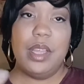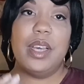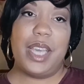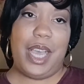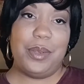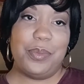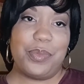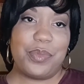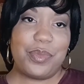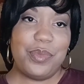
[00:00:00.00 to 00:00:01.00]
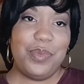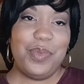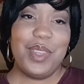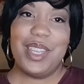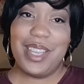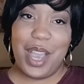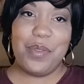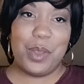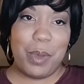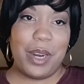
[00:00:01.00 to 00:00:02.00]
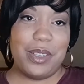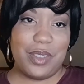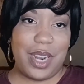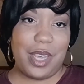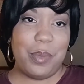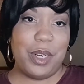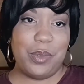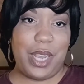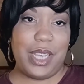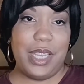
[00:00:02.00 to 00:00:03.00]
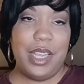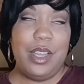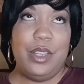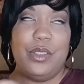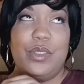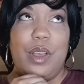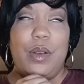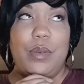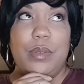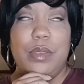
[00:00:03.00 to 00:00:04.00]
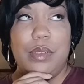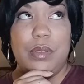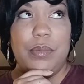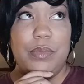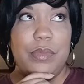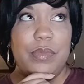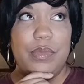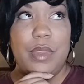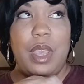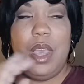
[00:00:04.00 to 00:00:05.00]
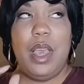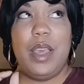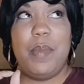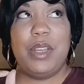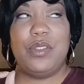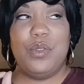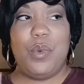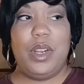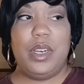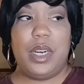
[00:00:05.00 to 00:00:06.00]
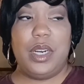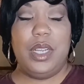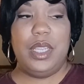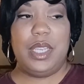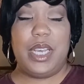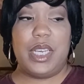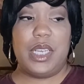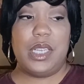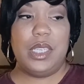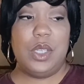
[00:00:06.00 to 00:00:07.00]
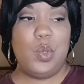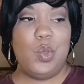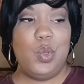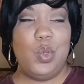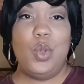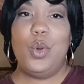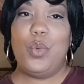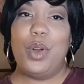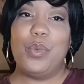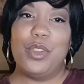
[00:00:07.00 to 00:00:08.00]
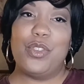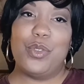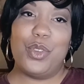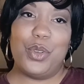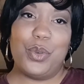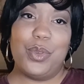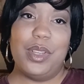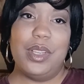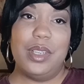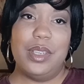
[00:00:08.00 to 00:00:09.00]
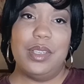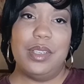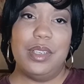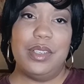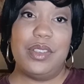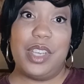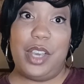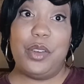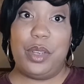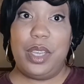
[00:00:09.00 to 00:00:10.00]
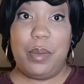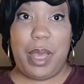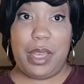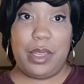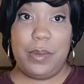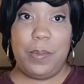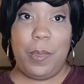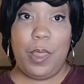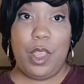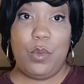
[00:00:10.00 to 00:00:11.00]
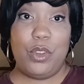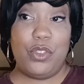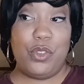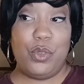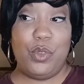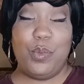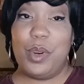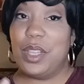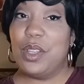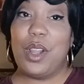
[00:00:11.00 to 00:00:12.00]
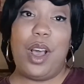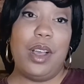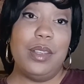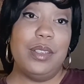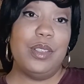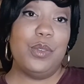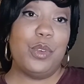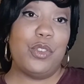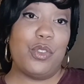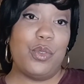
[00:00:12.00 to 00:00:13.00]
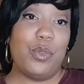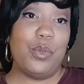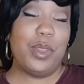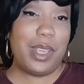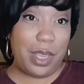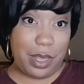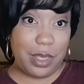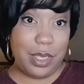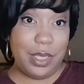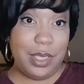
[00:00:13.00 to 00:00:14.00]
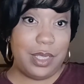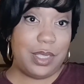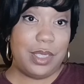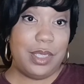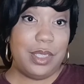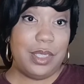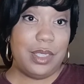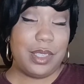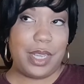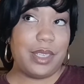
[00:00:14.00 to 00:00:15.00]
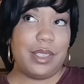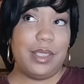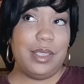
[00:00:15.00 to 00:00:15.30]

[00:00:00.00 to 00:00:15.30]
Again, every parent's nightmare, right? So it makes you wonder, like, what would you do to get your kid back? Would you break the law? Would you kill? Like,